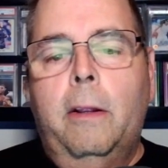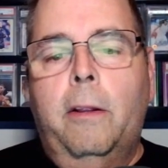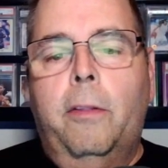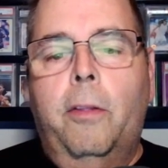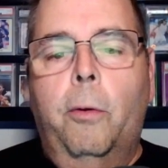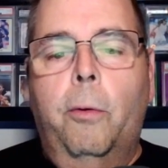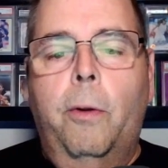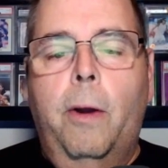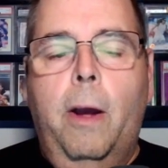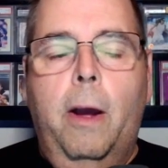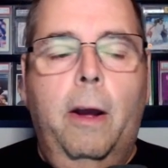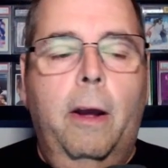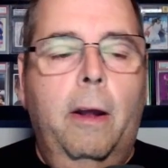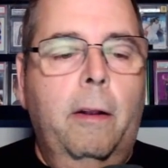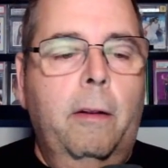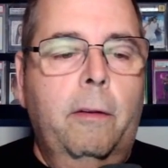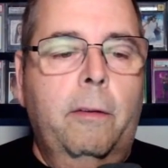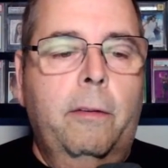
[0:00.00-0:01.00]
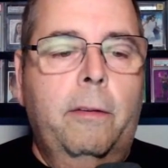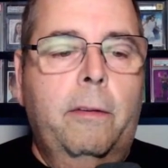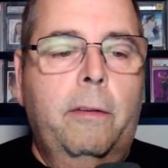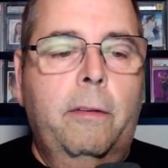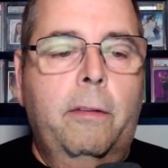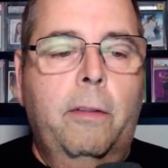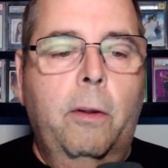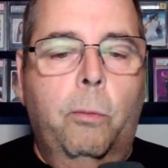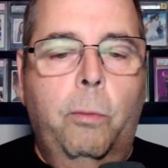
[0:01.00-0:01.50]
the
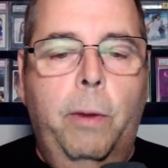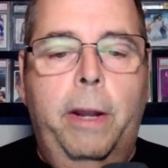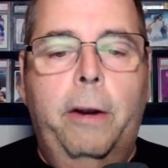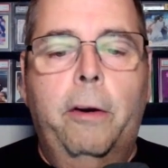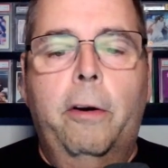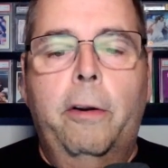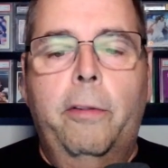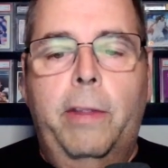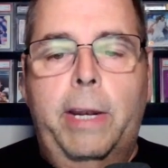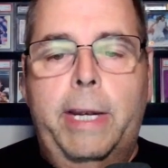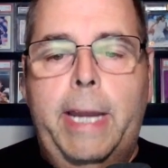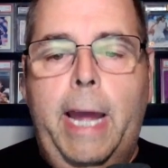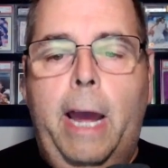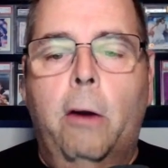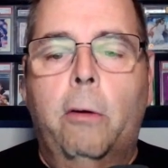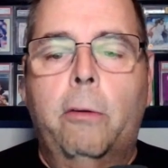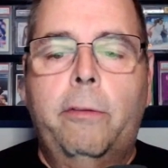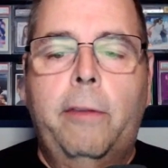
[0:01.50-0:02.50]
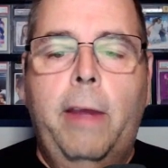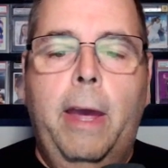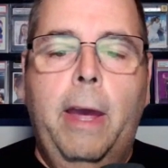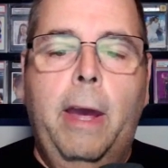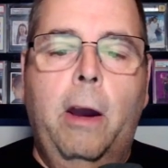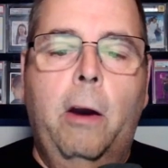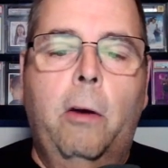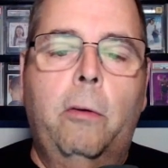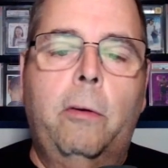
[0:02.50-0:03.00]
Ridder, the
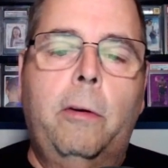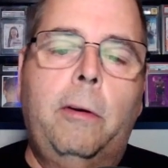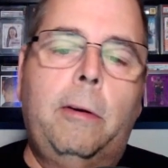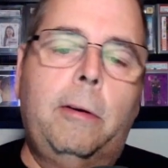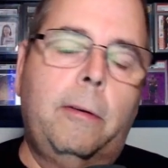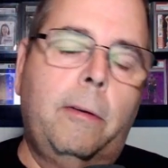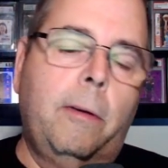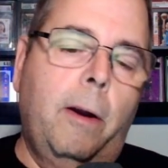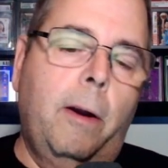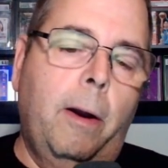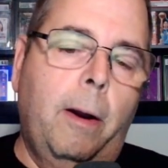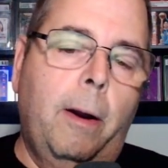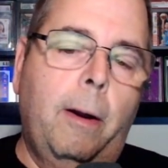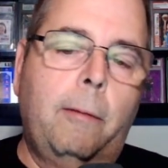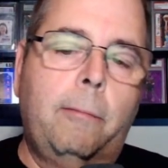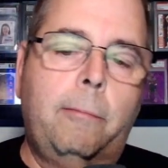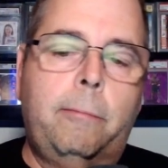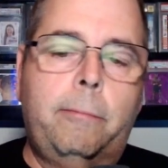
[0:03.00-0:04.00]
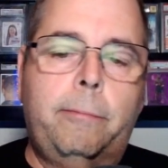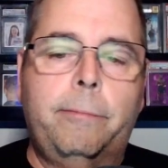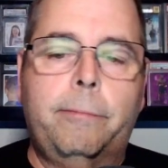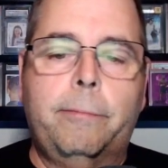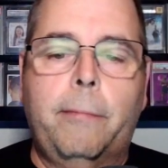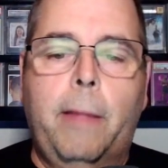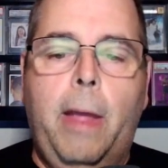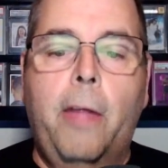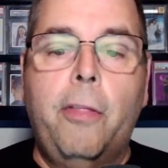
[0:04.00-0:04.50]
Downtown,
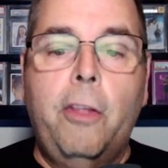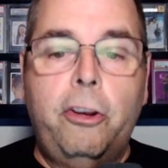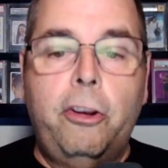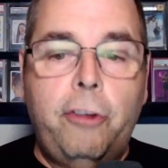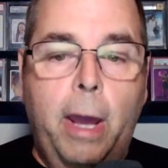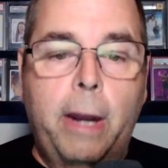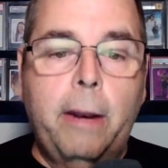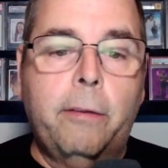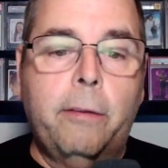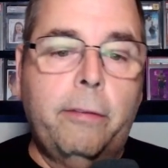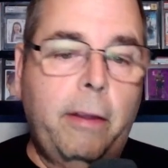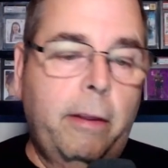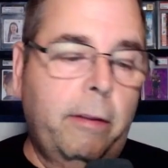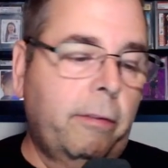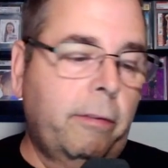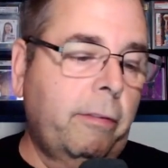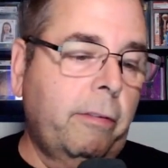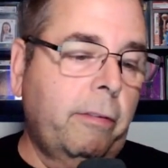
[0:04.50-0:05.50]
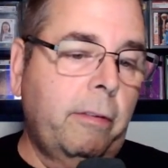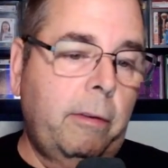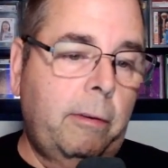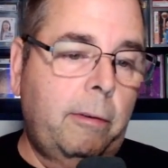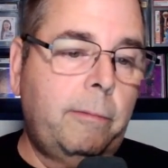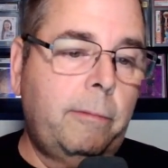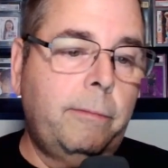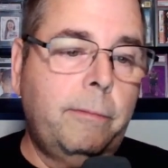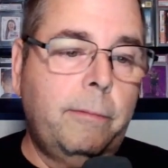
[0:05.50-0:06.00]
and the Genesis,
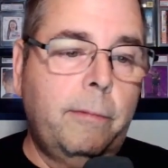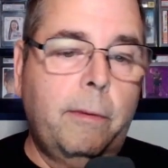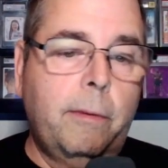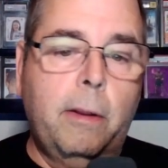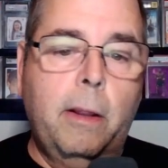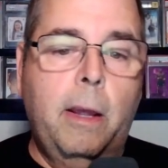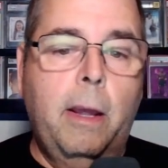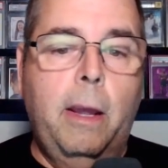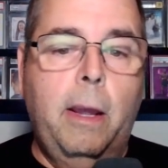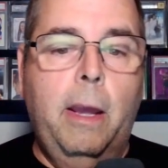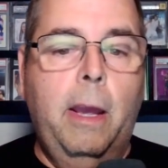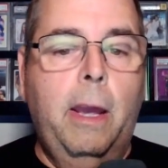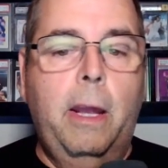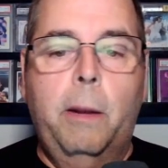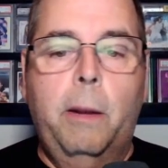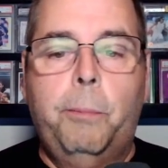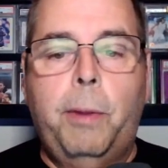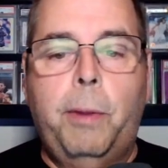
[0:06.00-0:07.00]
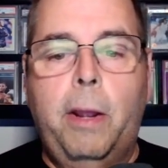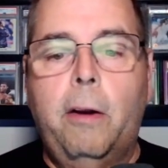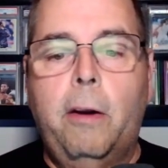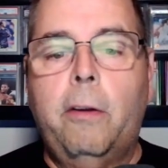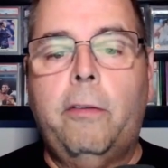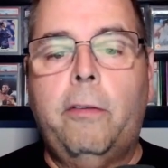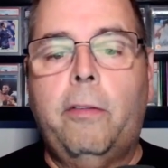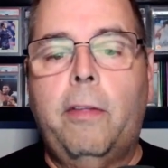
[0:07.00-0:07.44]
it appears